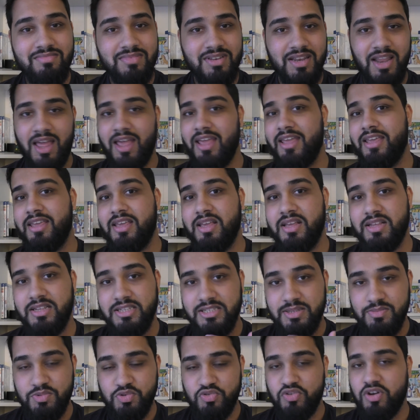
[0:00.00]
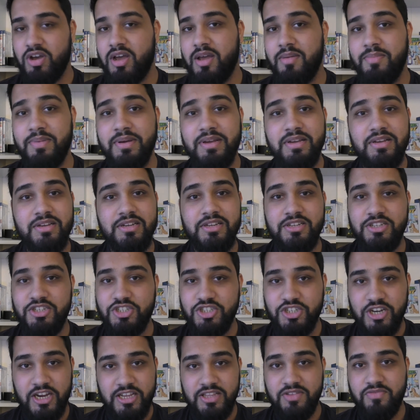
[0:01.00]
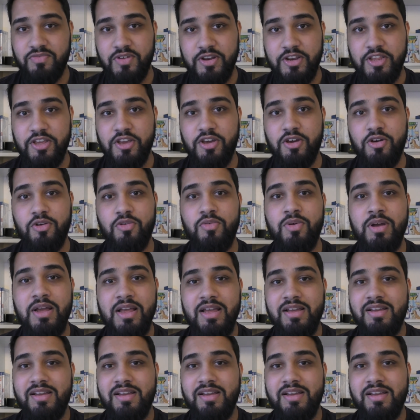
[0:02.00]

Like, subscribe, share the video,